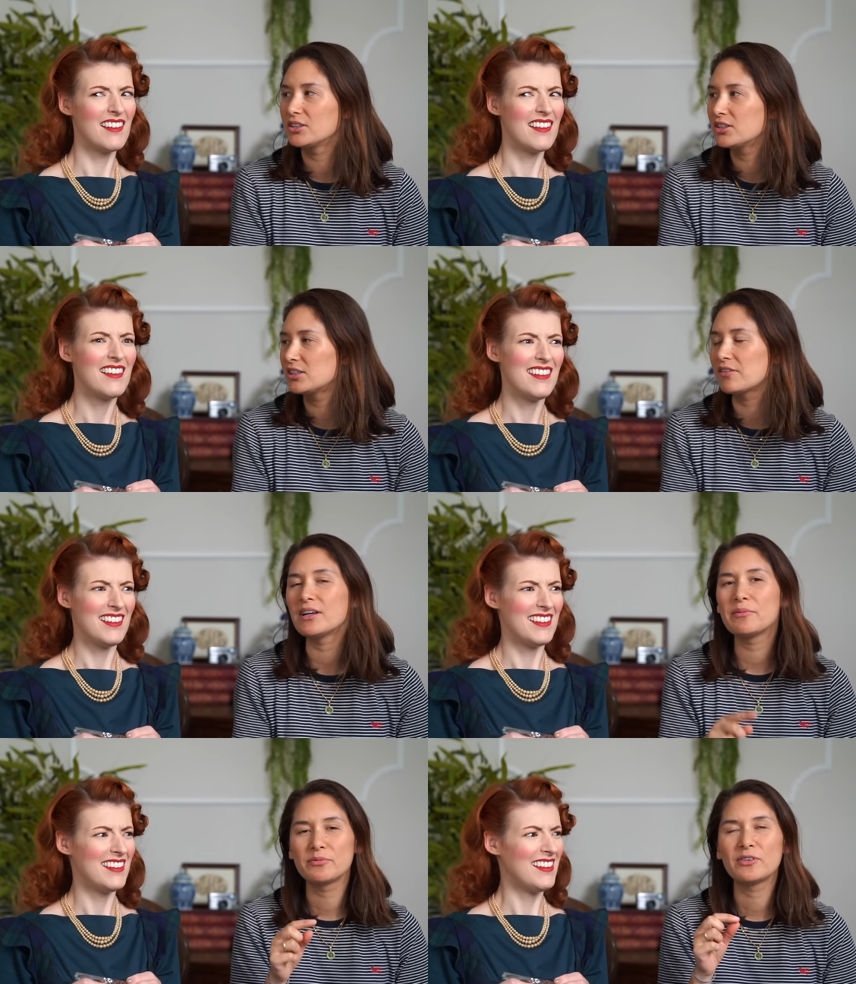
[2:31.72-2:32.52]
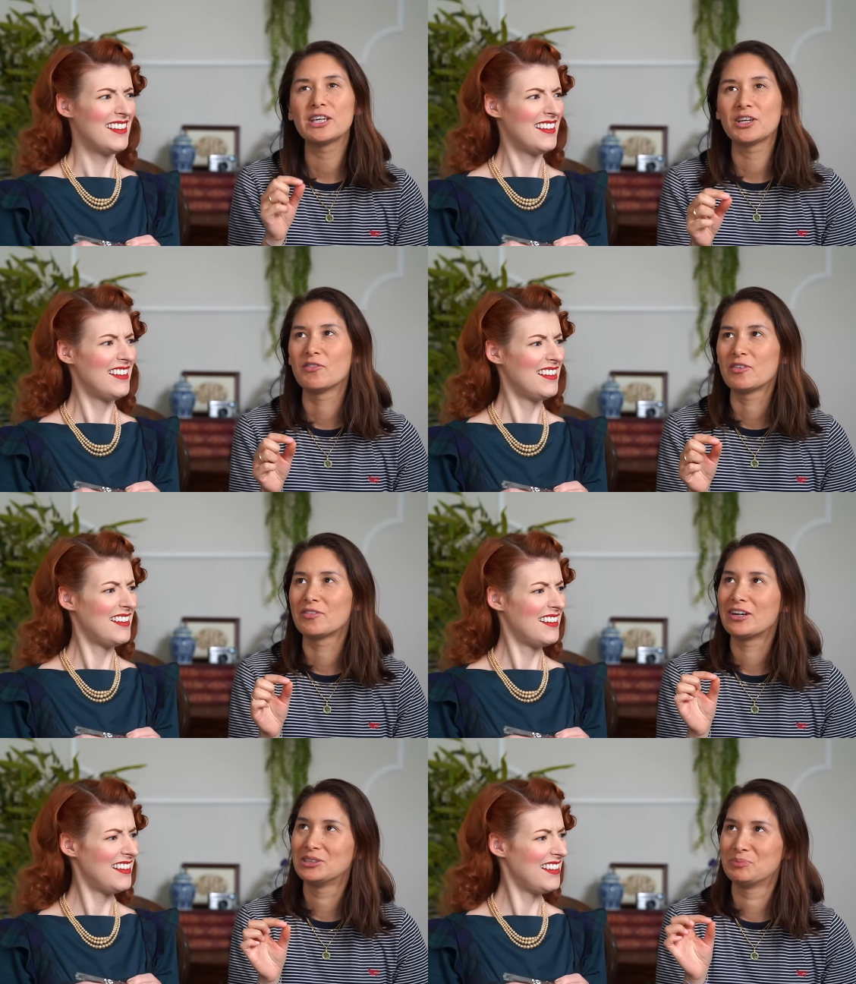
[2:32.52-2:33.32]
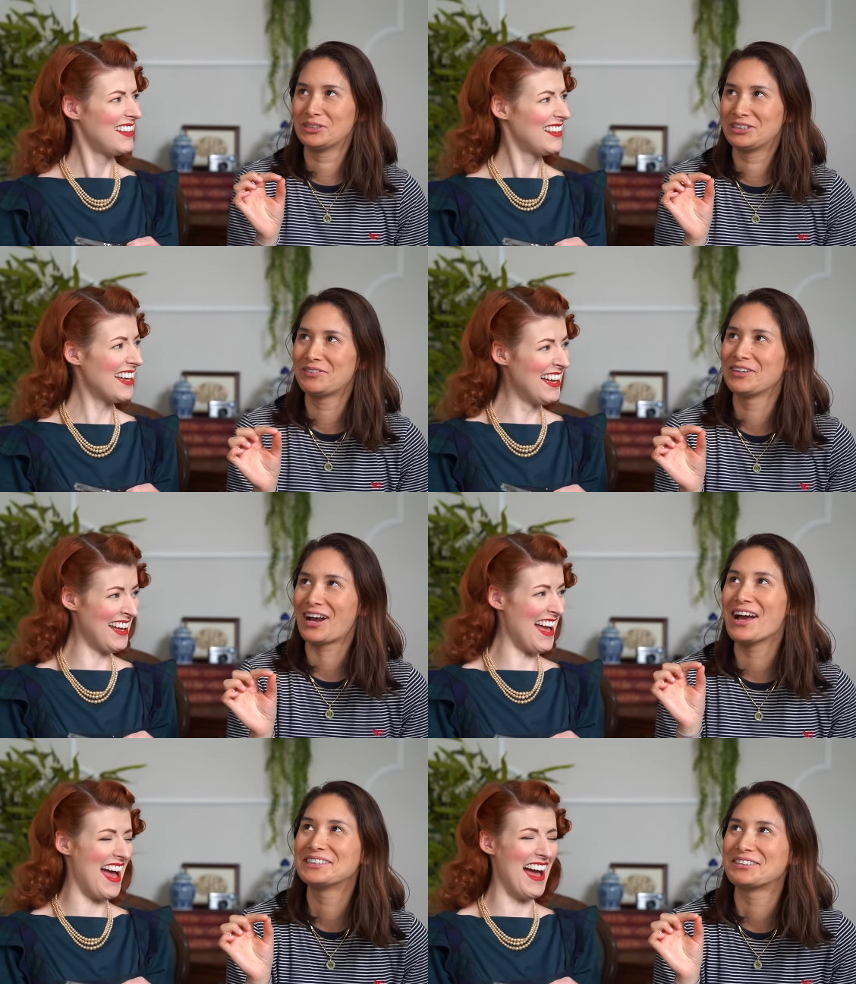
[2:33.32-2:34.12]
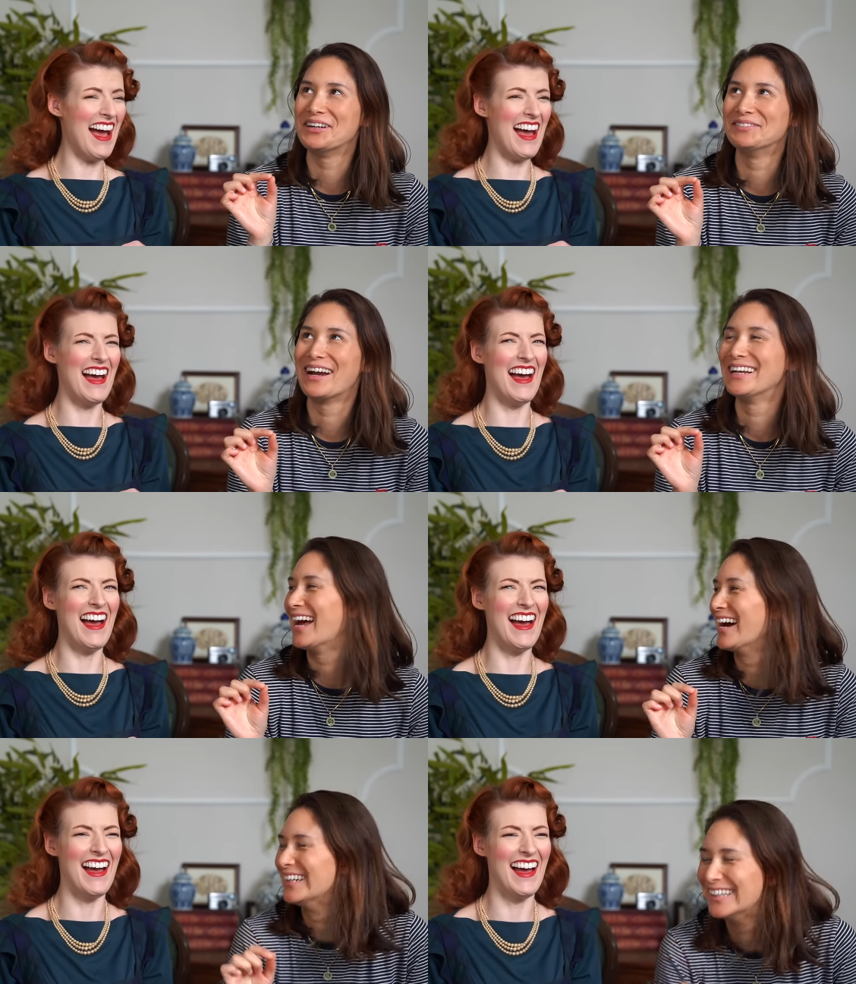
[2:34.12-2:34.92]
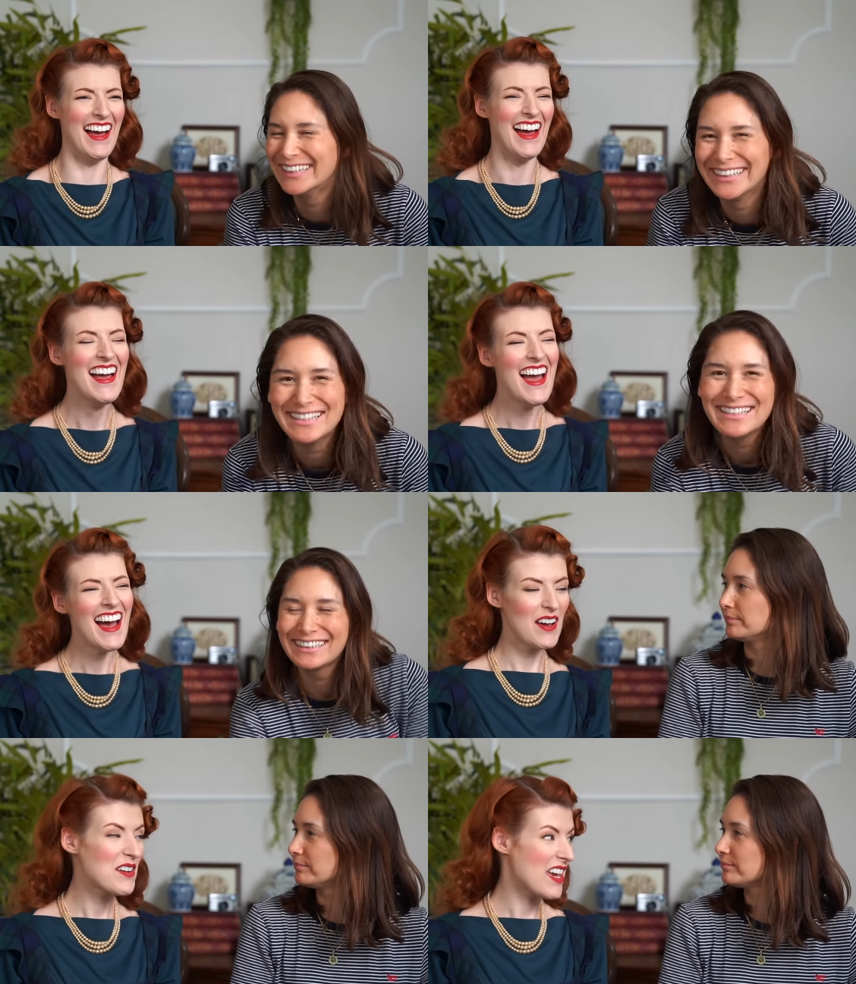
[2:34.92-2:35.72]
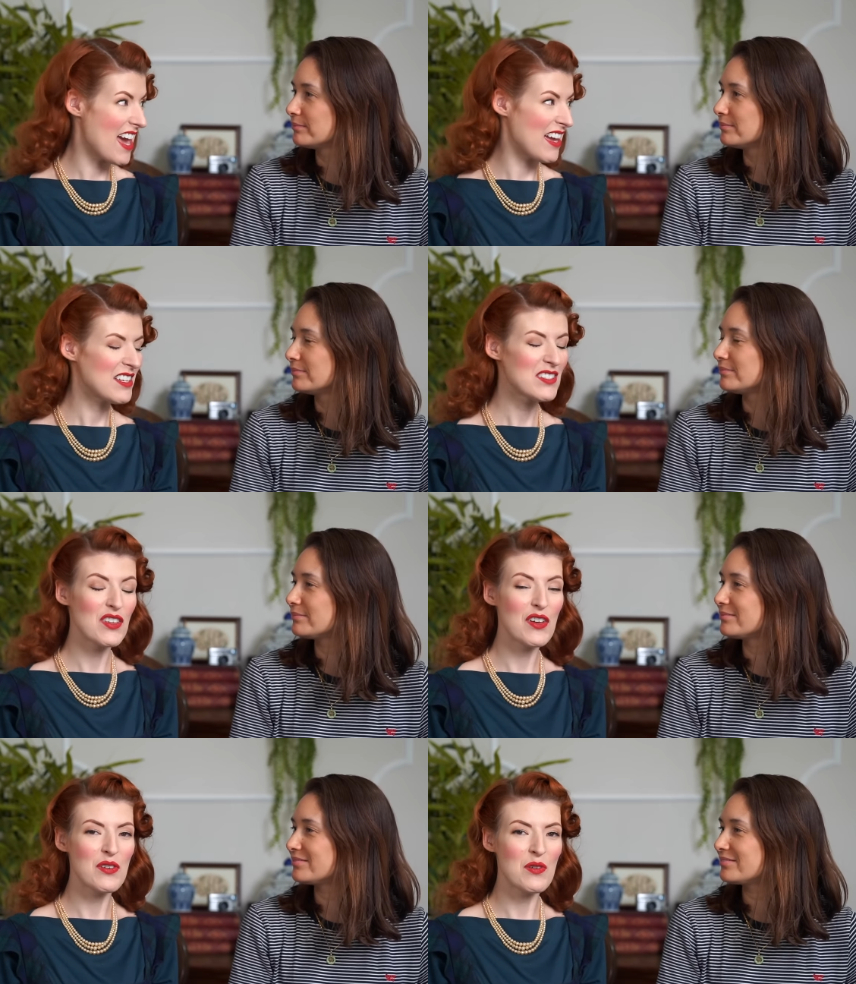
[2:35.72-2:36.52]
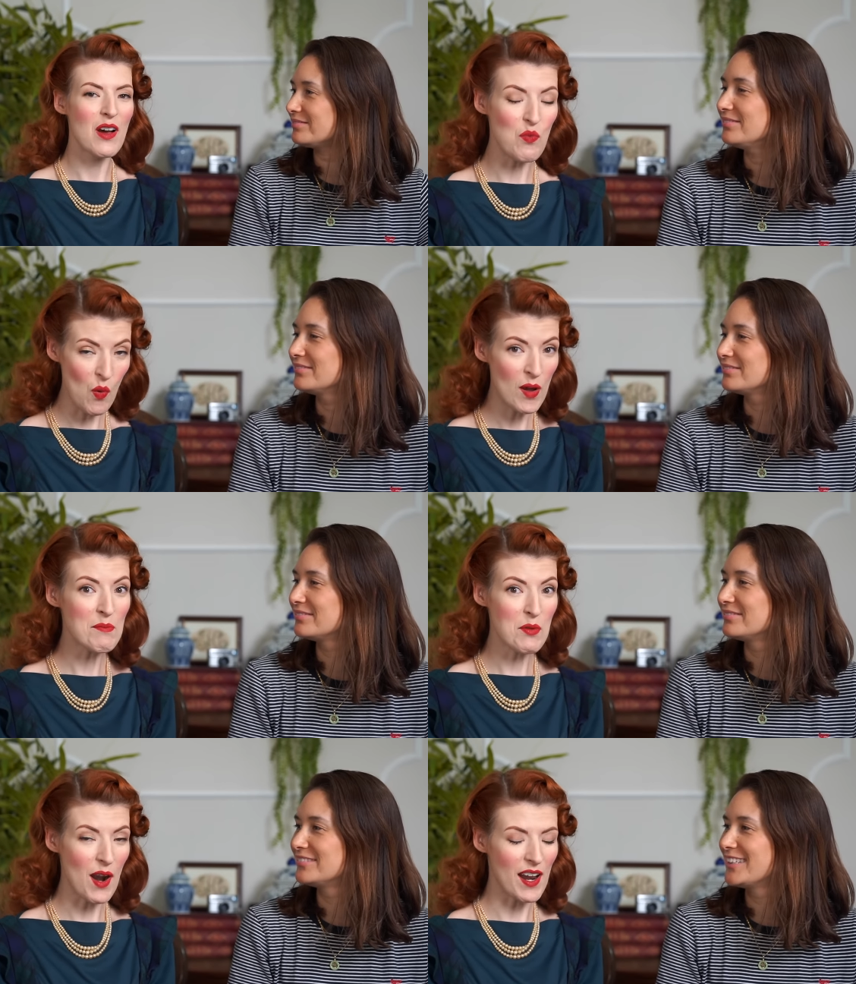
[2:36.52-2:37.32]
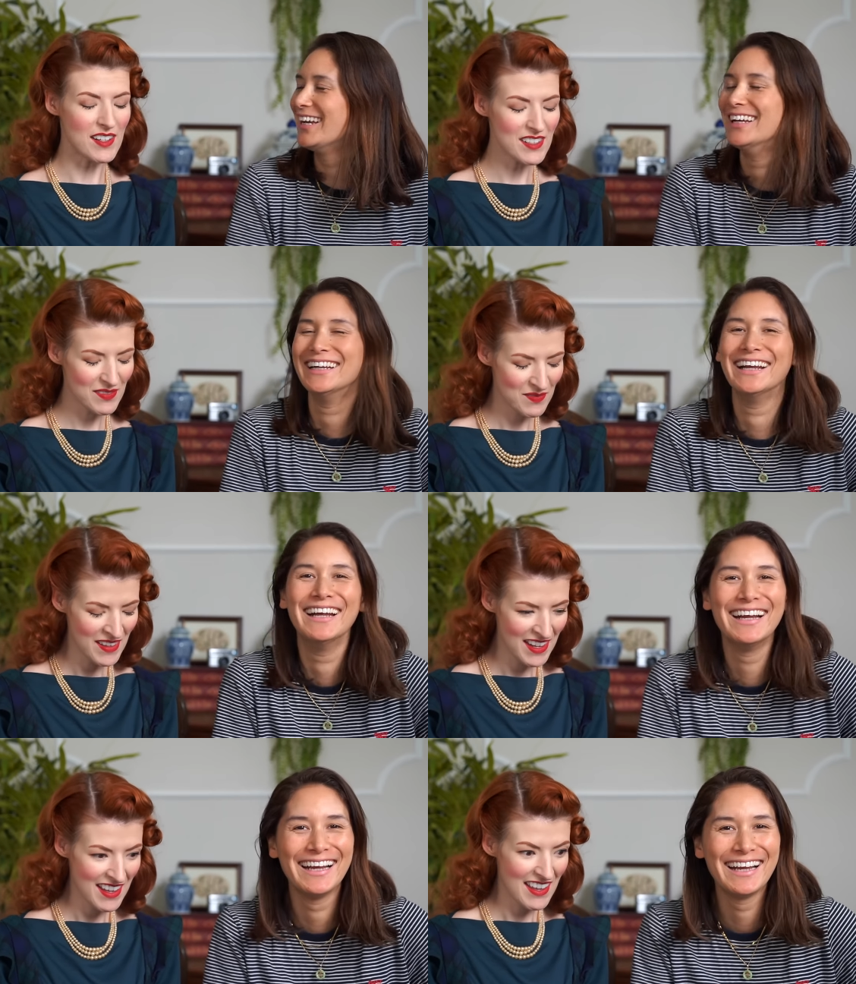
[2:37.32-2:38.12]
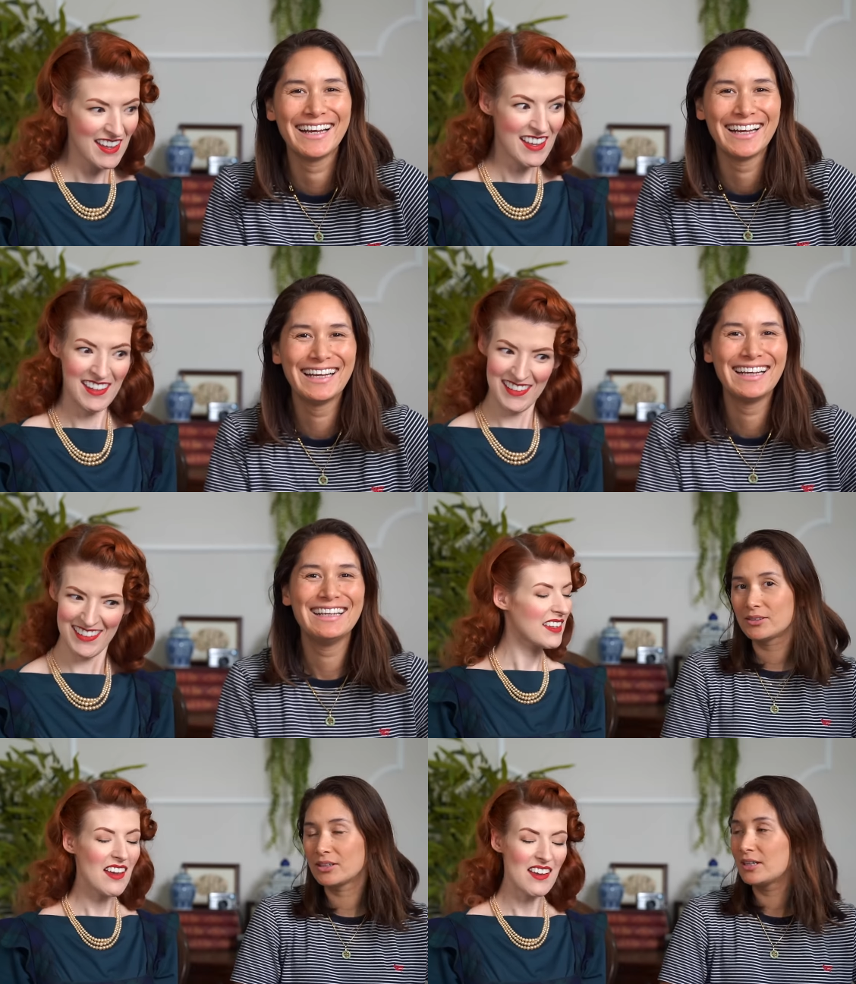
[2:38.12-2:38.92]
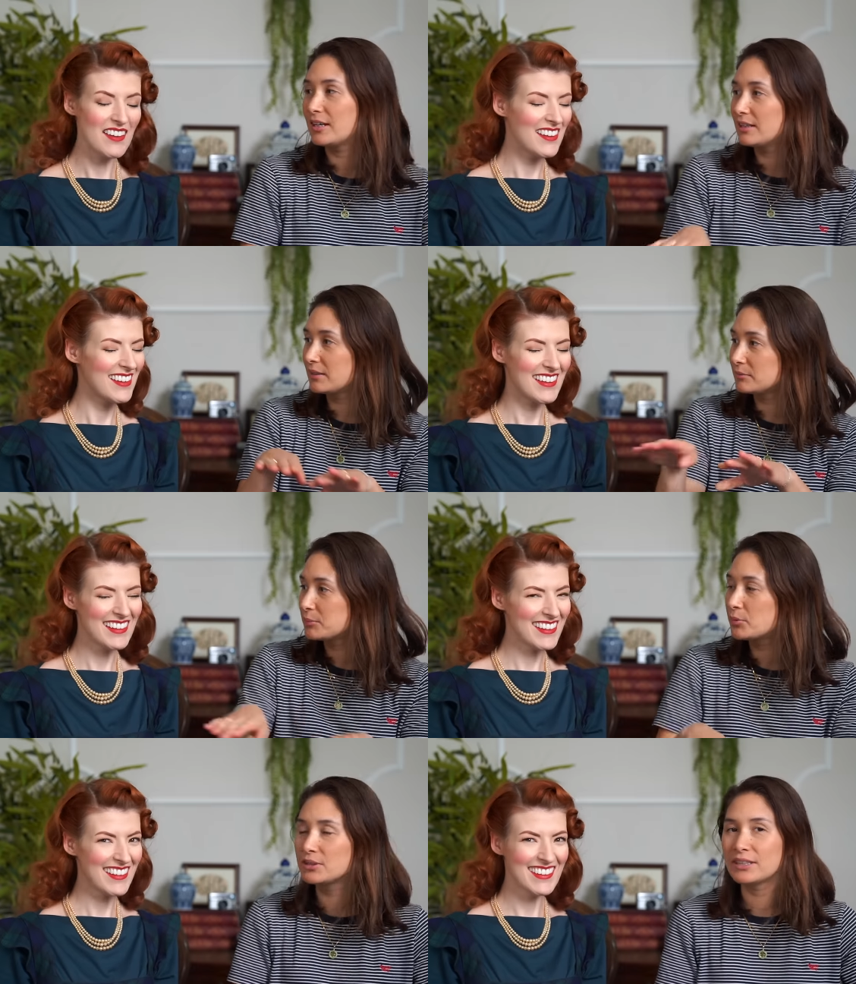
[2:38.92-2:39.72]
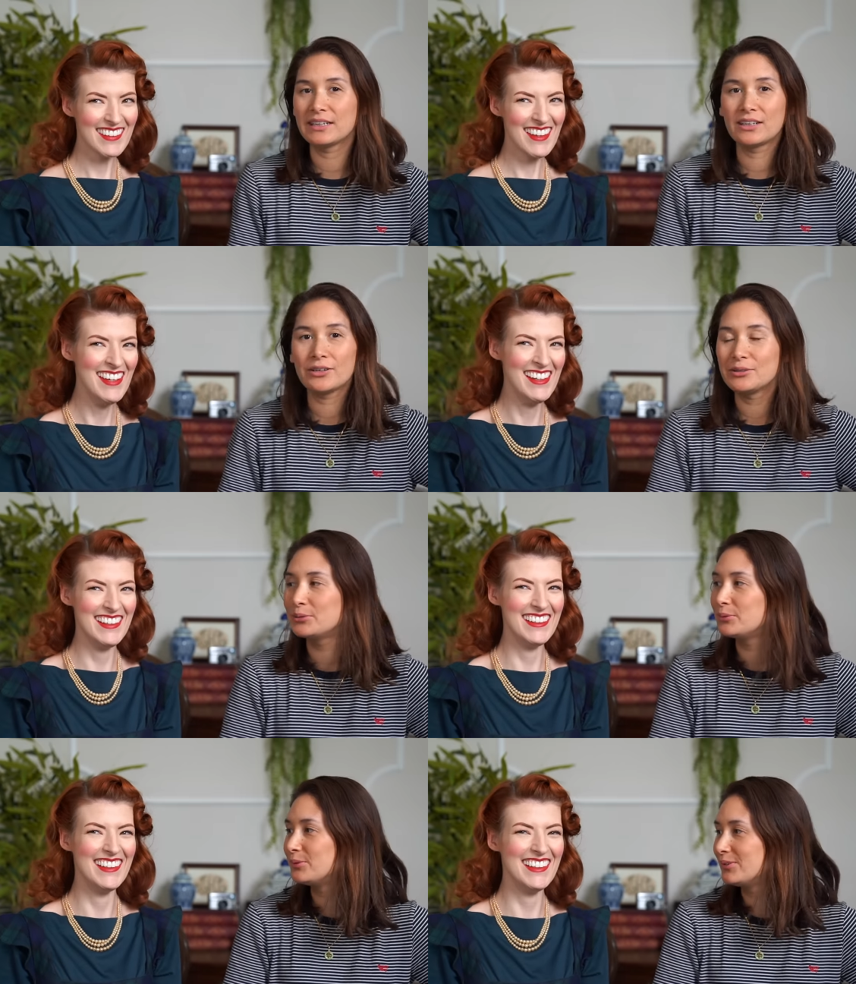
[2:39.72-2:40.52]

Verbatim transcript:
Speaker 1: good. I think I'm thinking of a very specific ice cream right now. okay, so one brand. Gotta like you know supporting local